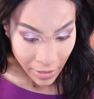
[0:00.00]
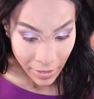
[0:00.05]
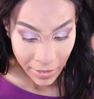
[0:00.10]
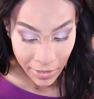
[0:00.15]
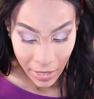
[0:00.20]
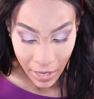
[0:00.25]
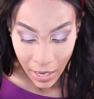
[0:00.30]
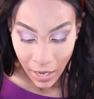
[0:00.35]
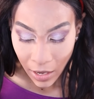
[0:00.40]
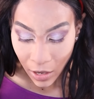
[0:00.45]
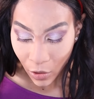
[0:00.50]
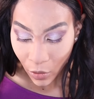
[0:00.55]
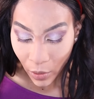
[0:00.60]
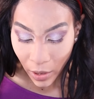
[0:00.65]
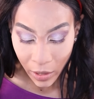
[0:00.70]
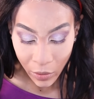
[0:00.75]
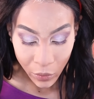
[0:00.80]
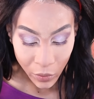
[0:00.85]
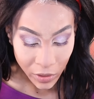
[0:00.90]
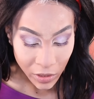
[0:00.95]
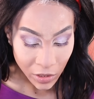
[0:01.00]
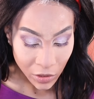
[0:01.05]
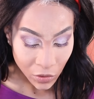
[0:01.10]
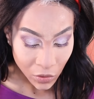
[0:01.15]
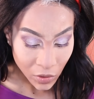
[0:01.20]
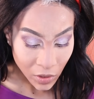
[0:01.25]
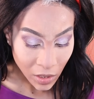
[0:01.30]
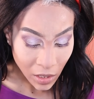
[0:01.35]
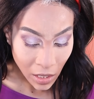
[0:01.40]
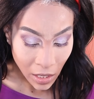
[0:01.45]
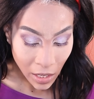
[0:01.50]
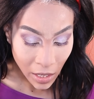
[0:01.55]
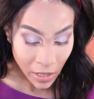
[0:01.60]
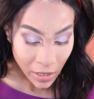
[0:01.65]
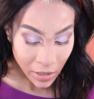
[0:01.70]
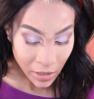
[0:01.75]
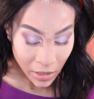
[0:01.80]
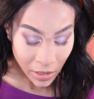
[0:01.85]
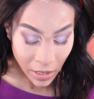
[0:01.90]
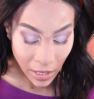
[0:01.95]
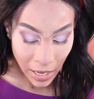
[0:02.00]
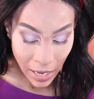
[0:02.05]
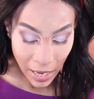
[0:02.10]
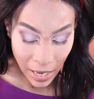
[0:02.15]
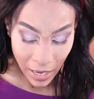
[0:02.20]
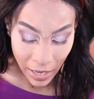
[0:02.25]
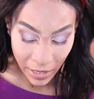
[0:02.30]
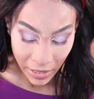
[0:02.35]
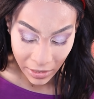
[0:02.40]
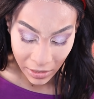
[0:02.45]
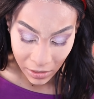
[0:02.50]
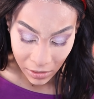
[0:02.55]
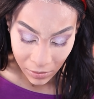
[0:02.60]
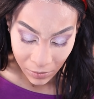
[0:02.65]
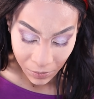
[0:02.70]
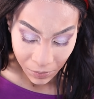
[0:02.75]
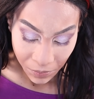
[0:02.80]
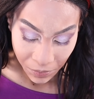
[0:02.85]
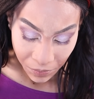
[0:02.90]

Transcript: now I want to do the under eye.